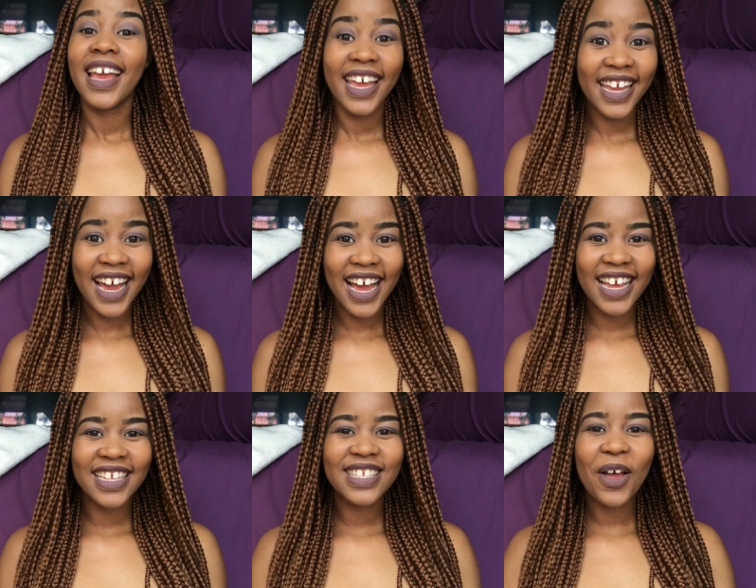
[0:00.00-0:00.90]
Hey
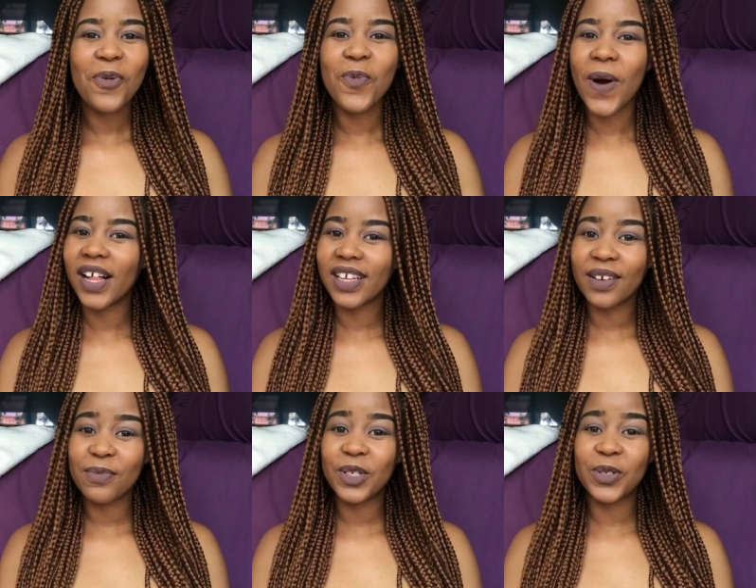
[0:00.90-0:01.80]
guys,
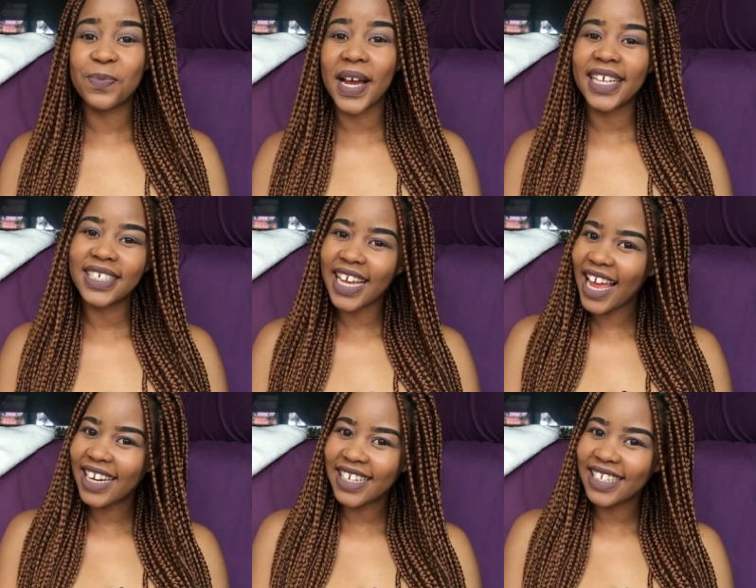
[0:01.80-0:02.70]
welcome to my
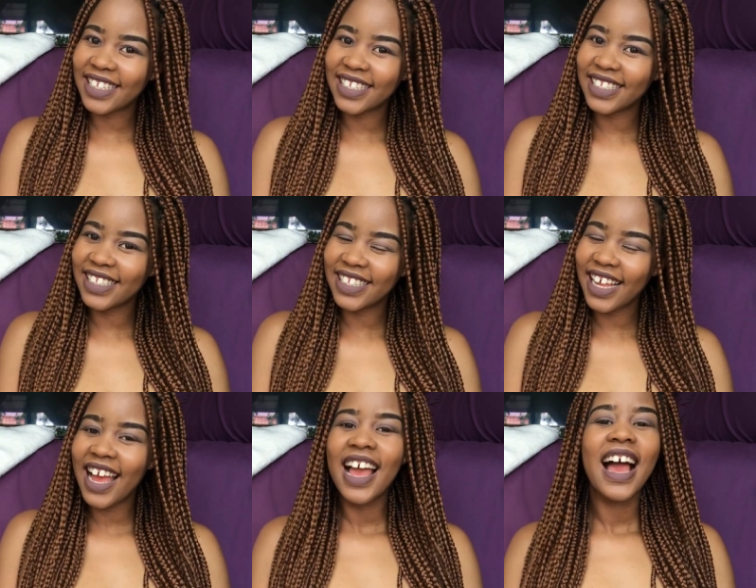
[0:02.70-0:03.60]

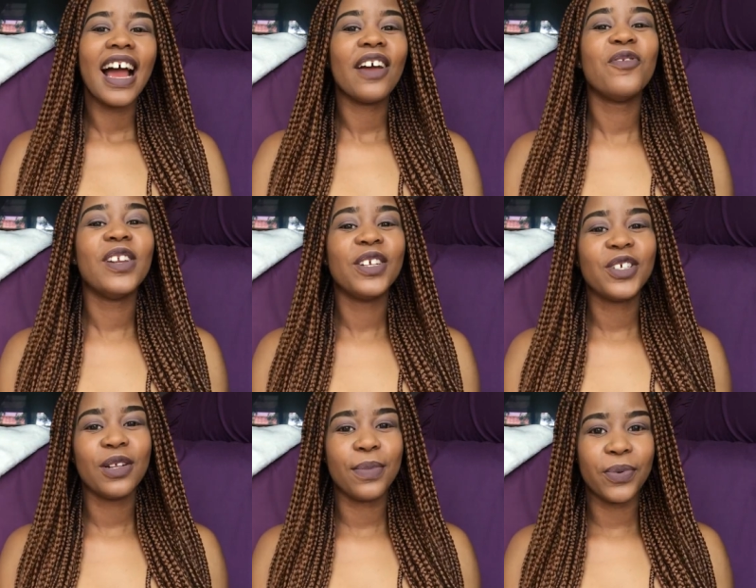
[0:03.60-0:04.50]
channel. I've
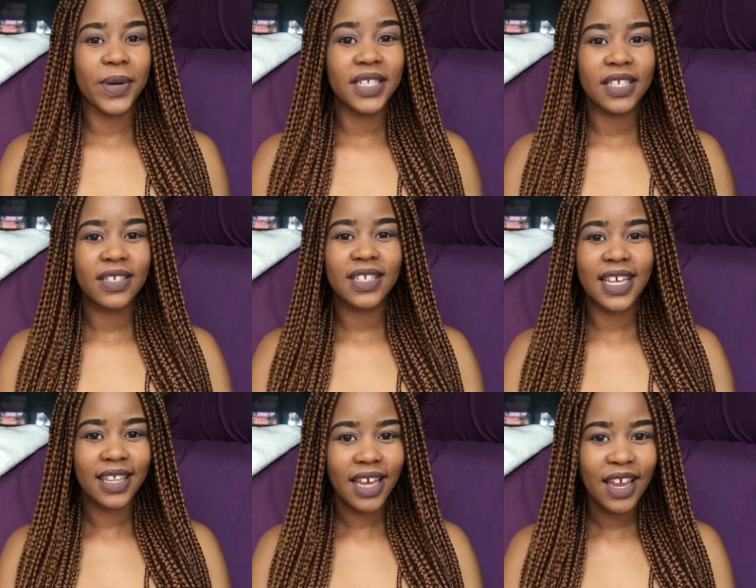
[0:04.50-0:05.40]
literally been waiting to
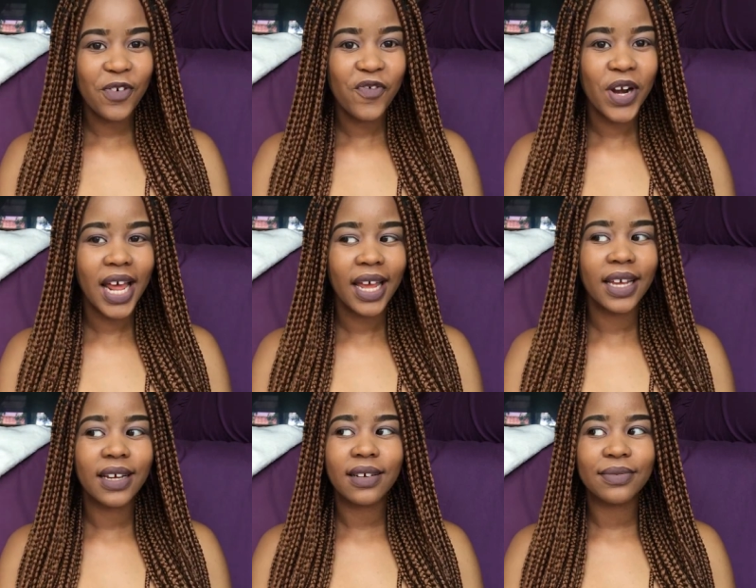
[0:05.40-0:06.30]
say that for
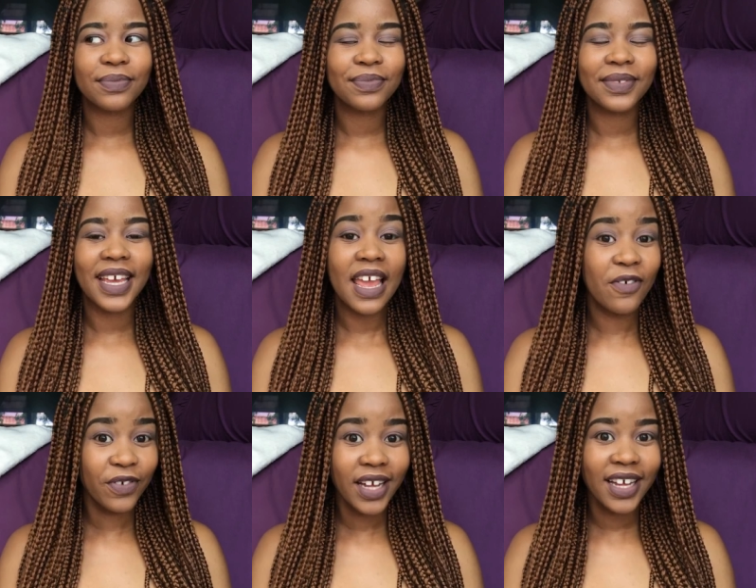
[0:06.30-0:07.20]
like
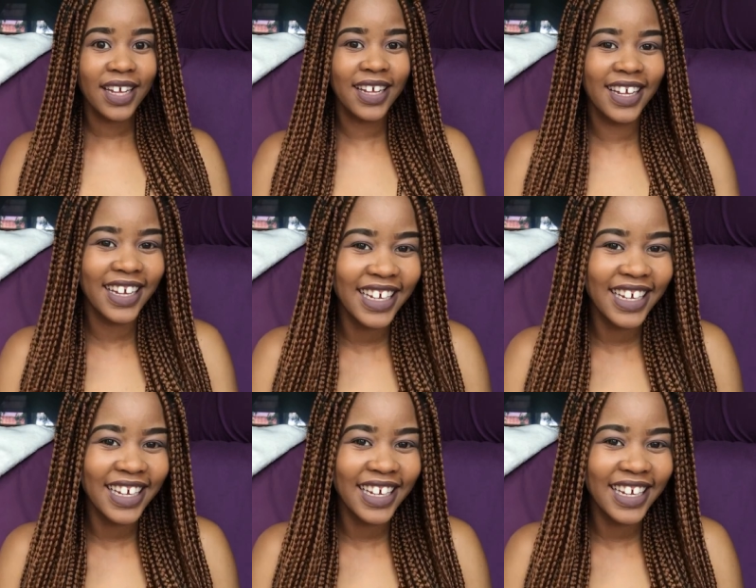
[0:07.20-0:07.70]
ever.